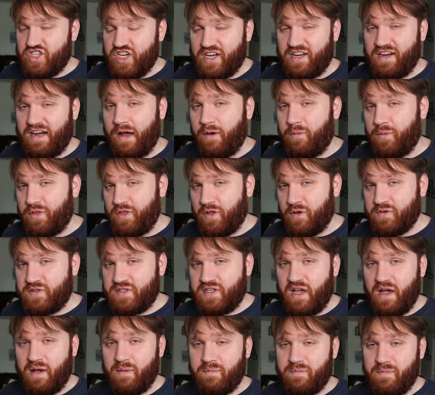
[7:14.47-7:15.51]
check it out when those
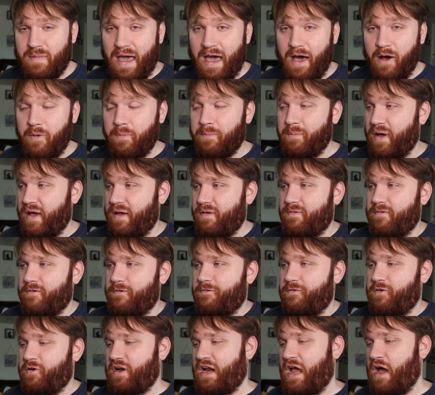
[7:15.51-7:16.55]
come out. But
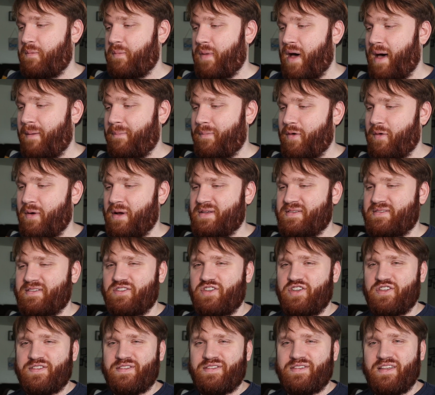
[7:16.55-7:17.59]
for now, Pop! OS
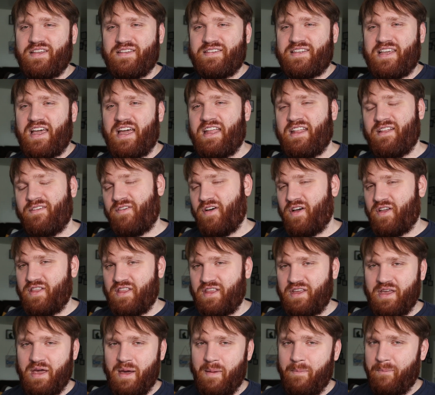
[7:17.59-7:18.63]
just is kind of on
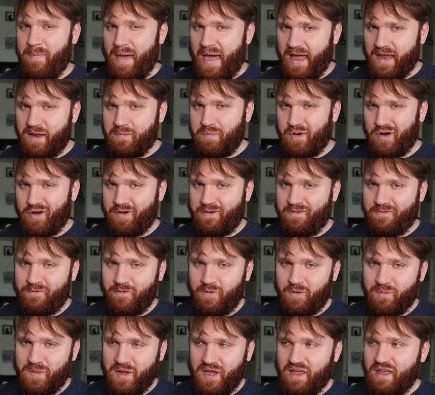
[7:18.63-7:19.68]
the uh, back burner
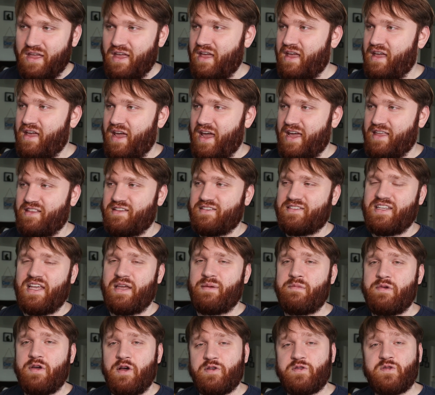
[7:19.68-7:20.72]
for me. And the
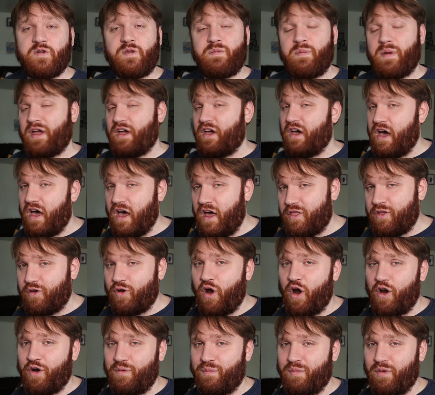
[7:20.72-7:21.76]
same goes with my
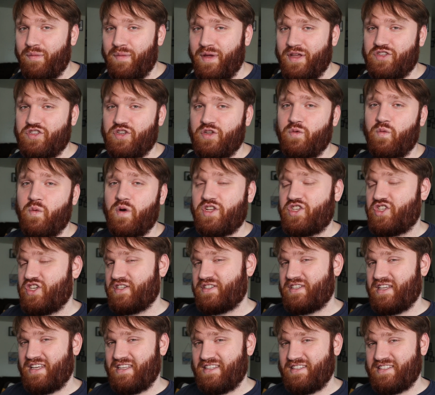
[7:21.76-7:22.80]
other honorable mention, which
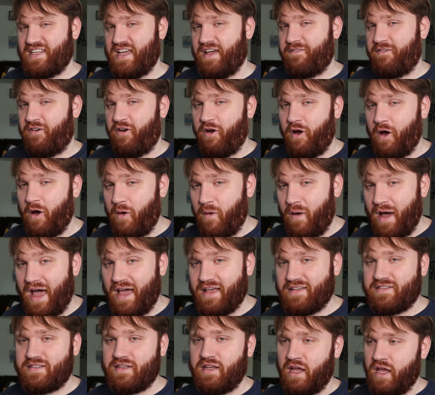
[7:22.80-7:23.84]
is
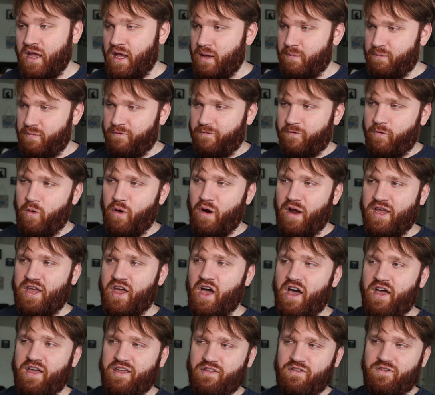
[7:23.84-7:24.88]
EndeavourOS. Before I
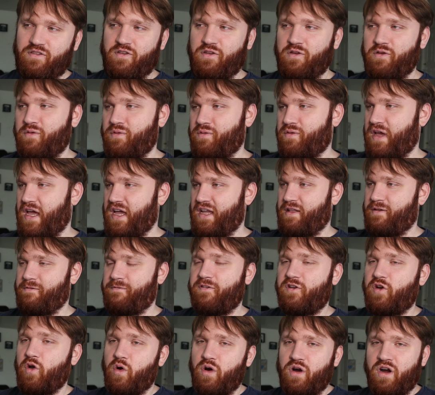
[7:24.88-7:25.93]
got into kind of
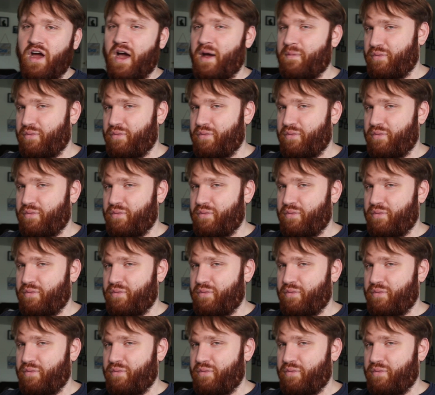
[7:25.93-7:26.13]
Fedora